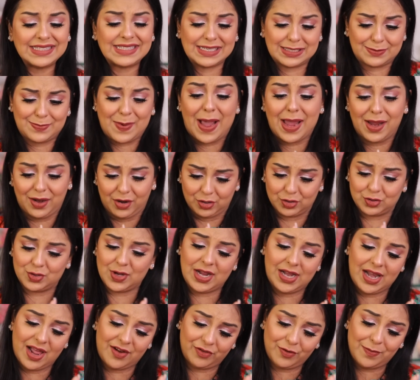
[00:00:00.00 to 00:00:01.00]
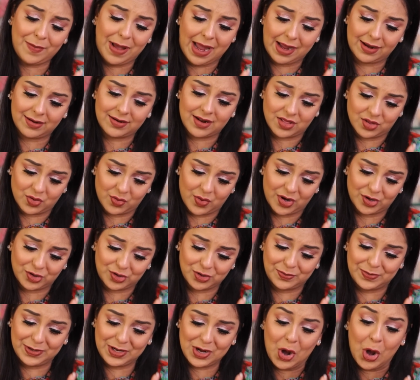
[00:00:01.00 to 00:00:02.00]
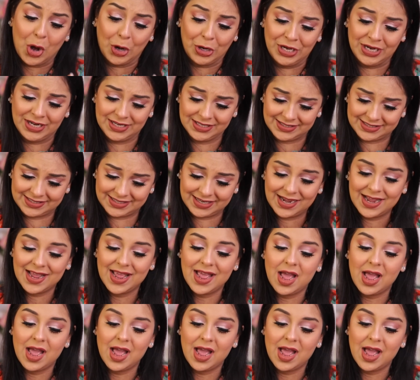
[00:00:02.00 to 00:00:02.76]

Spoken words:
it's expired, so I'll have to buy another one, to be honest.